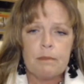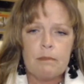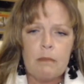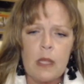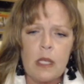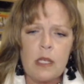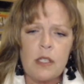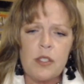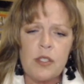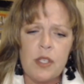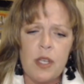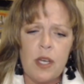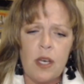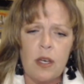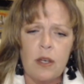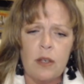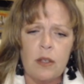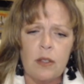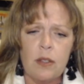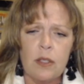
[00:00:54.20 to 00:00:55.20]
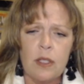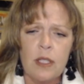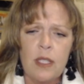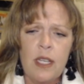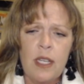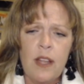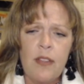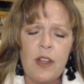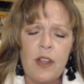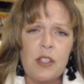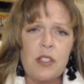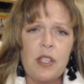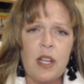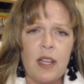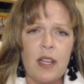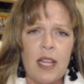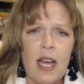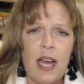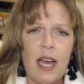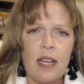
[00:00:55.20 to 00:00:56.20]
So there's a
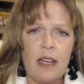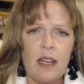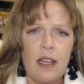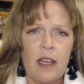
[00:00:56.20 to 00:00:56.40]
lot